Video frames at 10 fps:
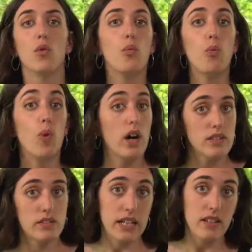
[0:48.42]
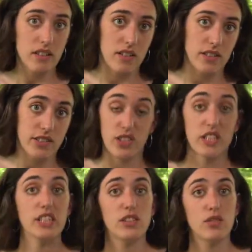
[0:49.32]
what data you
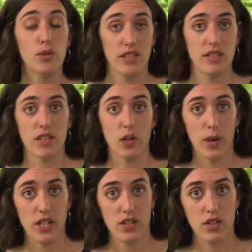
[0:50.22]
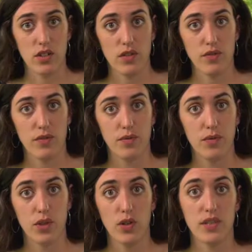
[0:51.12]
need to answer the question
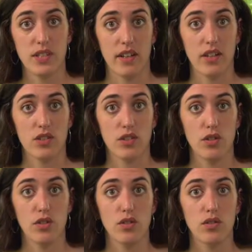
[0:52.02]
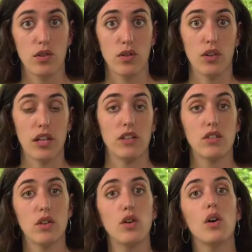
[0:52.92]
you've decided to look
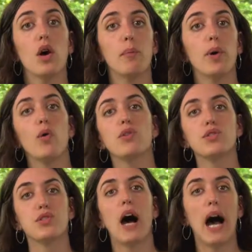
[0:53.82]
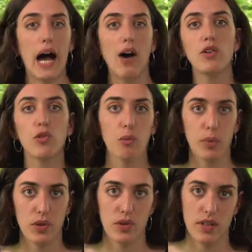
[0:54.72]
into, but also how you will
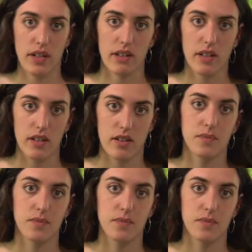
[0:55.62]
produce that data.